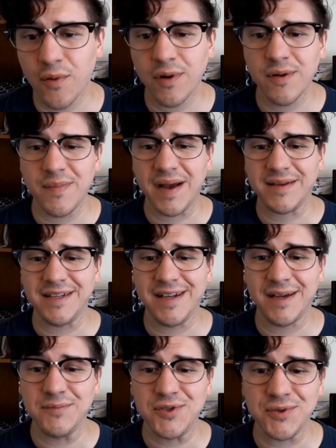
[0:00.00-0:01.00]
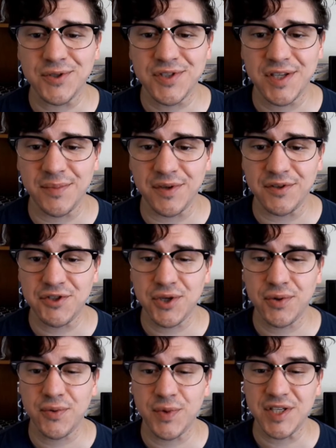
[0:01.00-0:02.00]
Welcome back to Dime Store Cinema, the
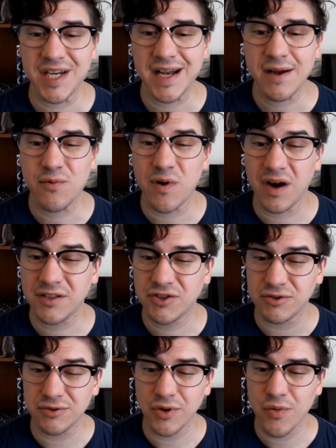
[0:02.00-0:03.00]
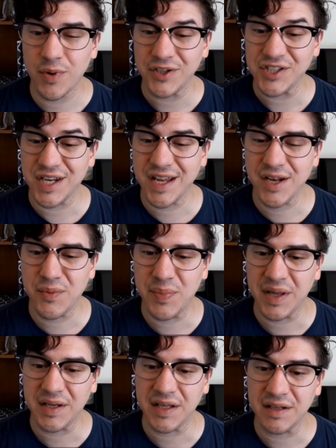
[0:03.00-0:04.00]
show in which I watch low-budget,
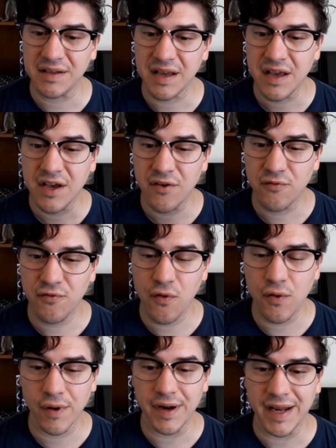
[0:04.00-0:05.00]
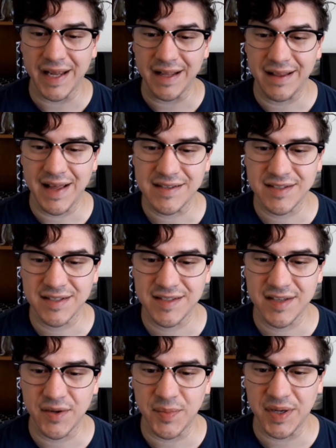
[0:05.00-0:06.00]
independent, foreign, and classic
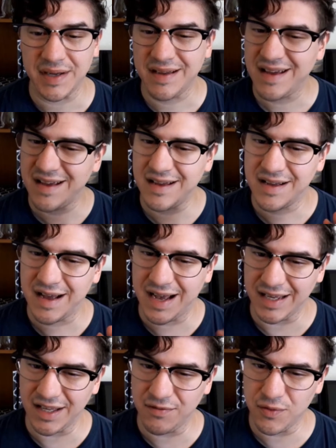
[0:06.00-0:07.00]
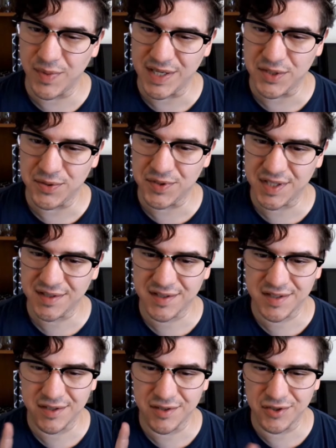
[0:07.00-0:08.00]
cinema. I give you my 2
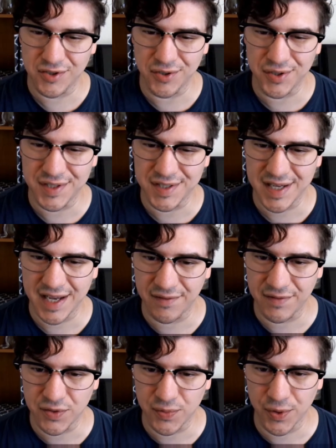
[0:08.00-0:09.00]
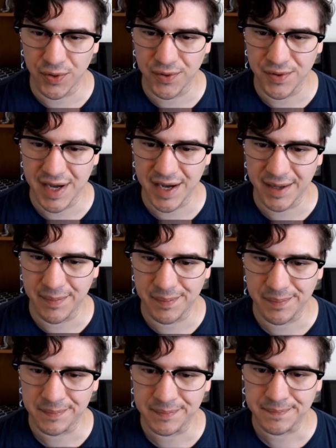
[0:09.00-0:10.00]
cents, so you can decide if it's worth your dime.